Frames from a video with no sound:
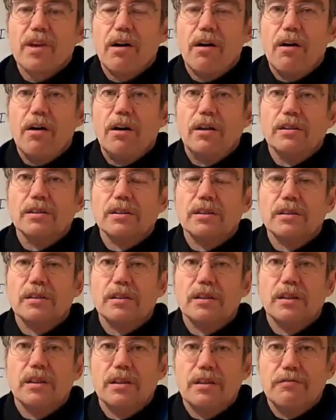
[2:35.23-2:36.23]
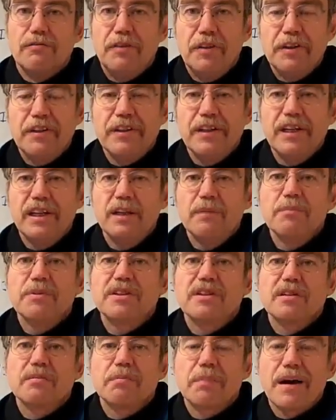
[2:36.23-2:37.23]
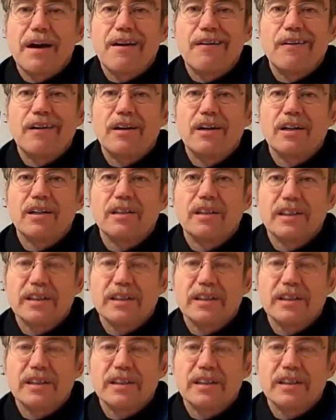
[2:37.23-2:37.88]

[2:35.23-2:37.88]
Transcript: on a very limited power,